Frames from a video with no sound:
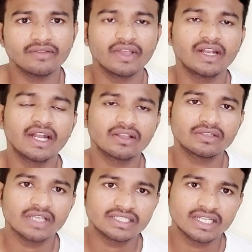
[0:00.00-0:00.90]
Where that
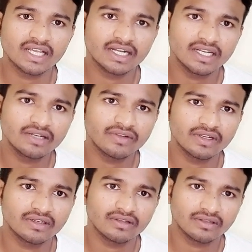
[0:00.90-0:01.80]
acidic content will
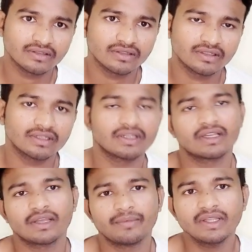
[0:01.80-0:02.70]

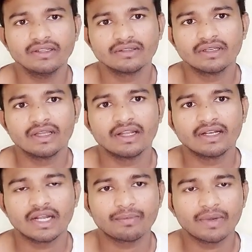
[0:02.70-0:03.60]
coming,
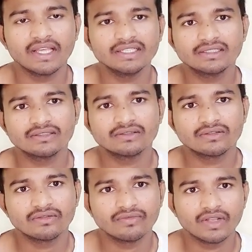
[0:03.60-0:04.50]
that place
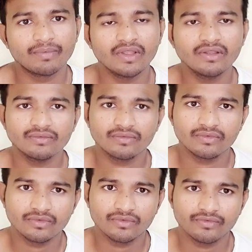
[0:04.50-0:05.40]
will be
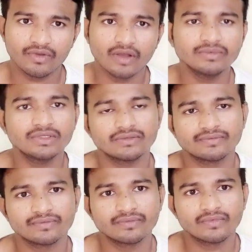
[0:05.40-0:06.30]
forms
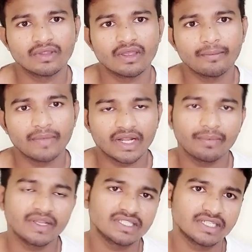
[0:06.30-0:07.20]

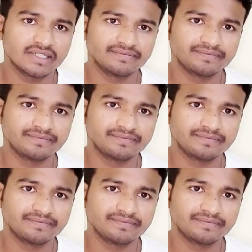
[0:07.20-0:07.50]
metaplasia.